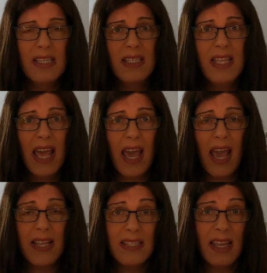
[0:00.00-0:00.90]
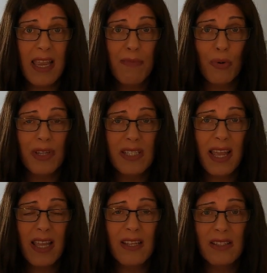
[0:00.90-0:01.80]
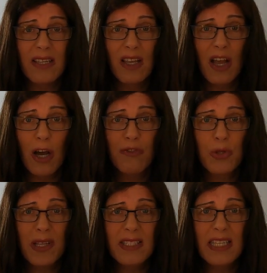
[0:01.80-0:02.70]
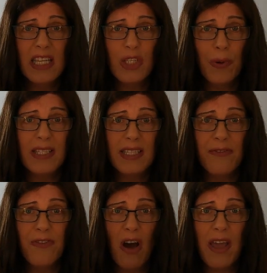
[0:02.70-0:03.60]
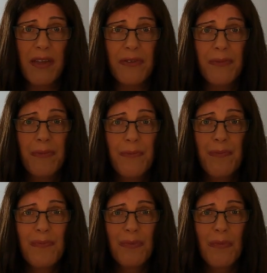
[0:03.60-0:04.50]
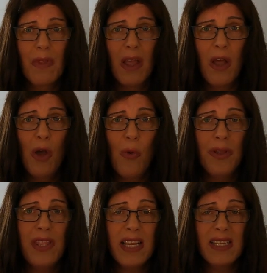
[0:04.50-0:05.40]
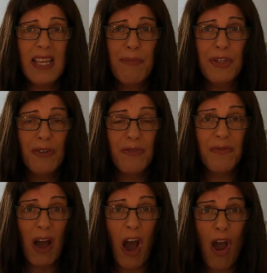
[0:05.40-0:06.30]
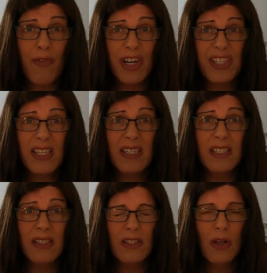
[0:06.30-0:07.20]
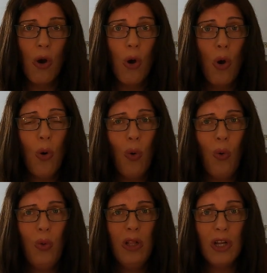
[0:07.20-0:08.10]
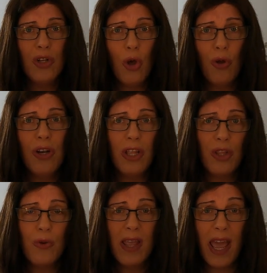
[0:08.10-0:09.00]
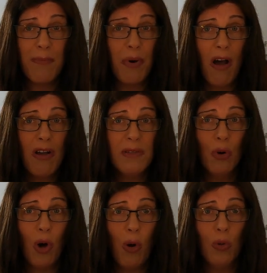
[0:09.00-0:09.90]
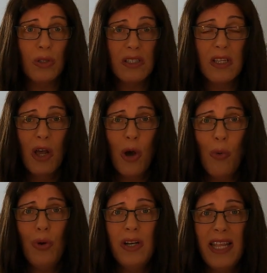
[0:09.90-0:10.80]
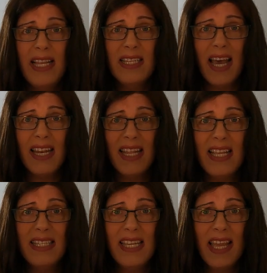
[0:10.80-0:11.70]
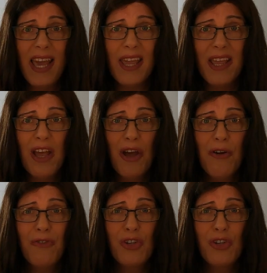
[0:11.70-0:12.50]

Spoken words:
since April the 2nd of 2025. With the exception of Irish citizens, all non-UK passport holders will need an ETA for